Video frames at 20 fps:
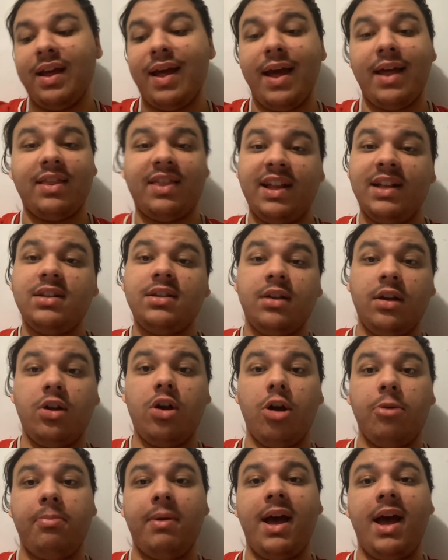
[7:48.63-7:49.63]
things can
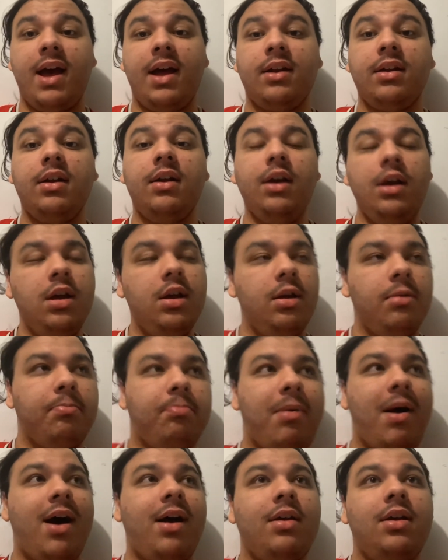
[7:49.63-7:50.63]
go bad.
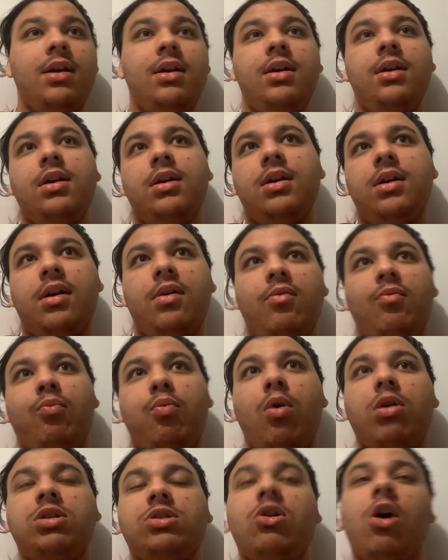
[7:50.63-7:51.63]
But
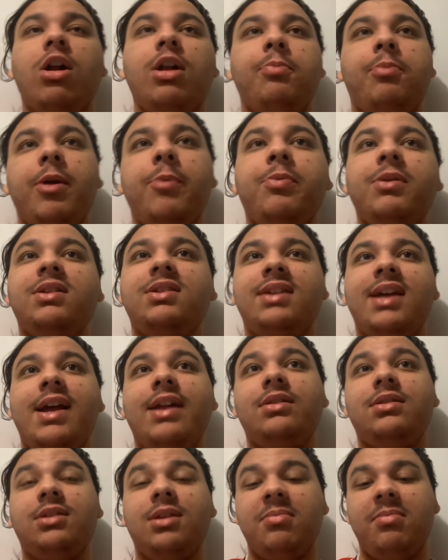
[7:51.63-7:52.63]
what Scottie Pippen
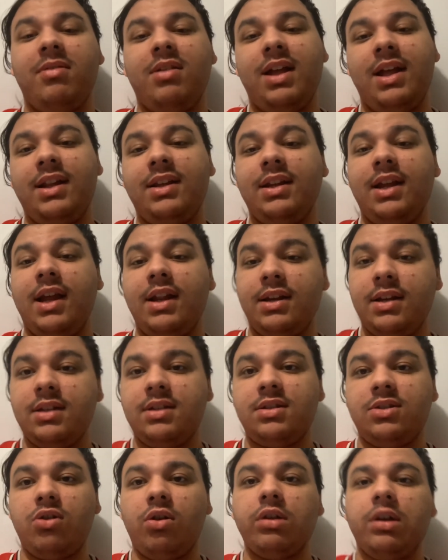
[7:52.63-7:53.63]
said in
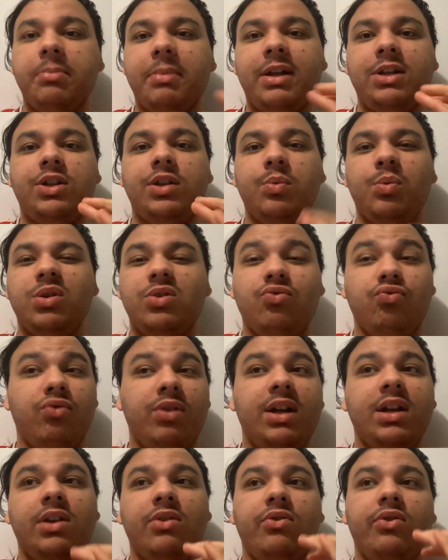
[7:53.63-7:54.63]
this documentary was
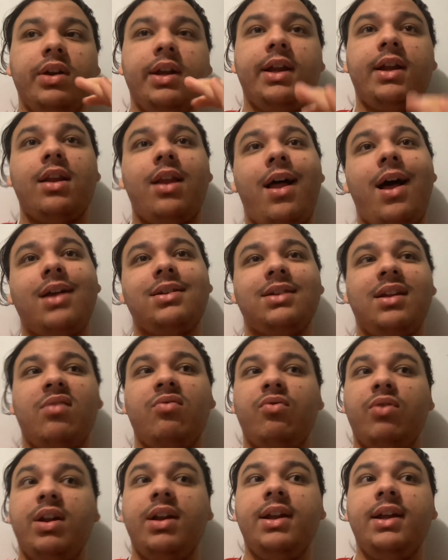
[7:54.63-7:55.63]
really, really class and
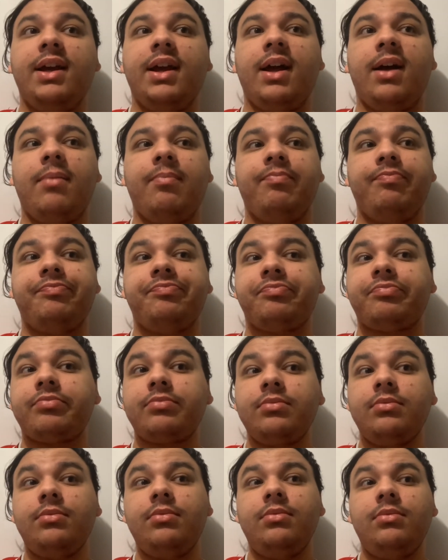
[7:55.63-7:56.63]
really
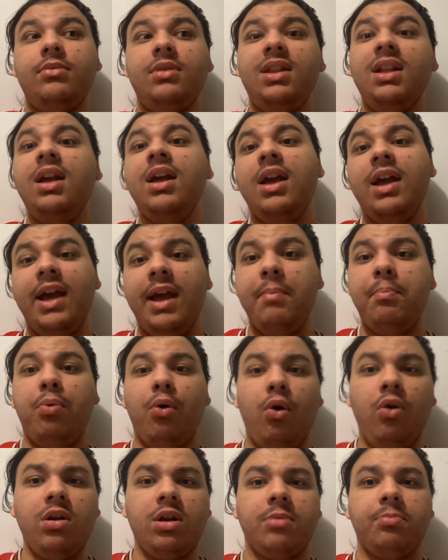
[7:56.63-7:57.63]

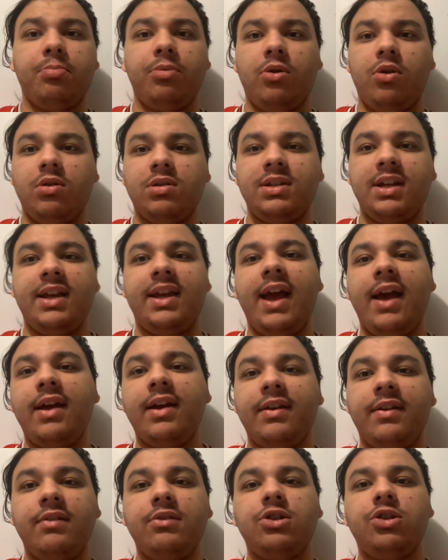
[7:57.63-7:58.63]
important, because it
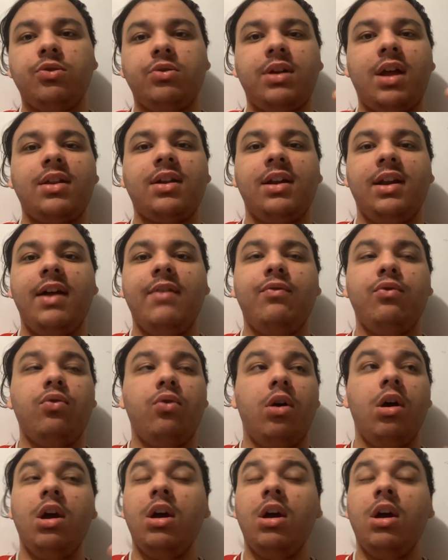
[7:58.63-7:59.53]
gives you another level